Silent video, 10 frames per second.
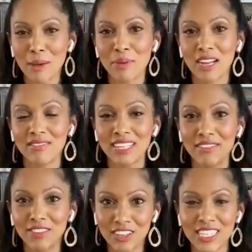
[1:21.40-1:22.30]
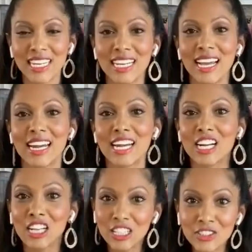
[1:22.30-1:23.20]
topic of diversity and
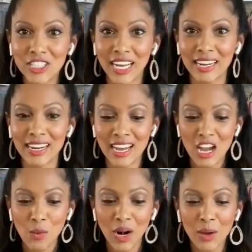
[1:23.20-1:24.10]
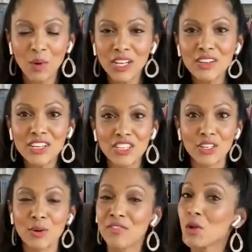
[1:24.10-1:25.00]
inclusion, what I want you to
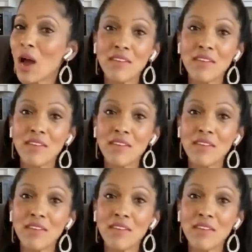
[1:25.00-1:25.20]
do, if